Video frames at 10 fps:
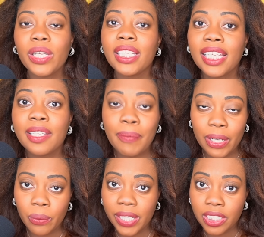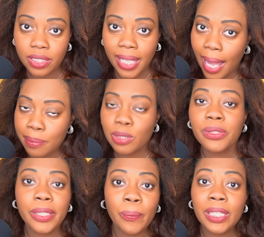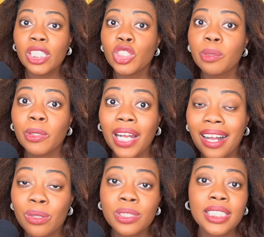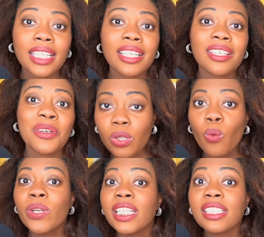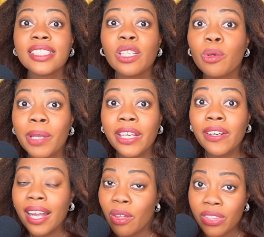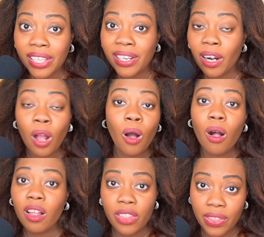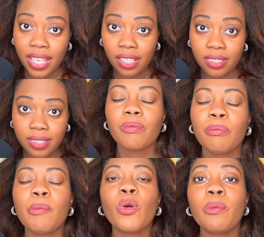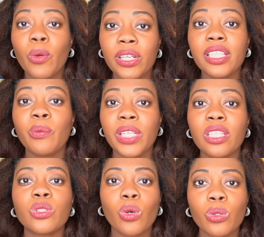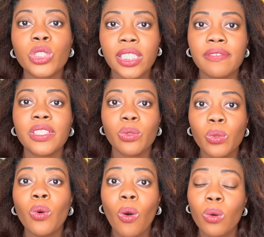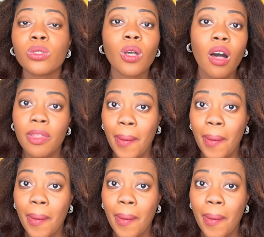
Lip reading: need better wages. Absolutely, we need cheaper housing. We need single-payer healthcare, all the things. But more importantly, we need a total shift in who holds all the